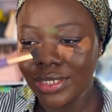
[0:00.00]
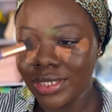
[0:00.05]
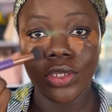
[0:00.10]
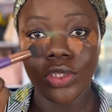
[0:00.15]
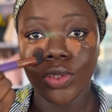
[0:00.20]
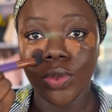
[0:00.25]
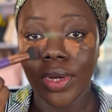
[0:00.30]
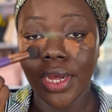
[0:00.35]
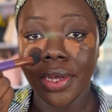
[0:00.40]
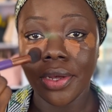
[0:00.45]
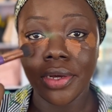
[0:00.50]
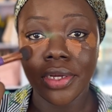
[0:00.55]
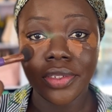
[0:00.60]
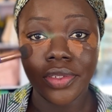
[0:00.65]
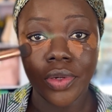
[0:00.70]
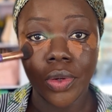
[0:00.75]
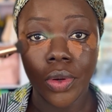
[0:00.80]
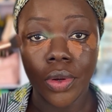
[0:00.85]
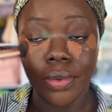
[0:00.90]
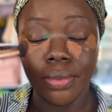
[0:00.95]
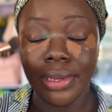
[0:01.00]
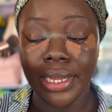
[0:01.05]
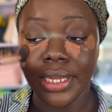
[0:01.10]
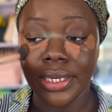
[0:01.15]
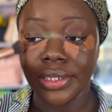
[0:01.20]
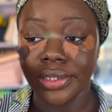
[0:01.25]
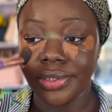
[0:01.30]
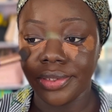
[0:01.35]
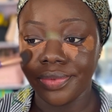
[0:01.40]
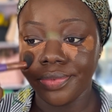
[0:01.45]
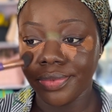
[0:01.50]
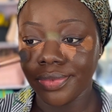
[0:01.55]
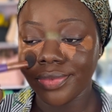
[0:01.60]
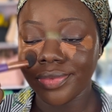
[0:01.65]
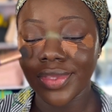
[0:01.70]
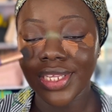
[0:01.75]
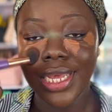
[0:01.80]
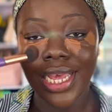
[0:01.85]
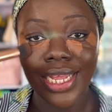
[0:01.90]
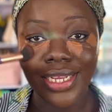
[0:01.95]
So I got home and
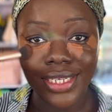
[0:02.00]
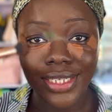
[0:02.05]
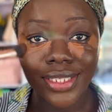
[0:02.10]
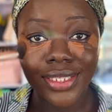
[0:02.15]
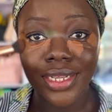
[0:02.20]
I just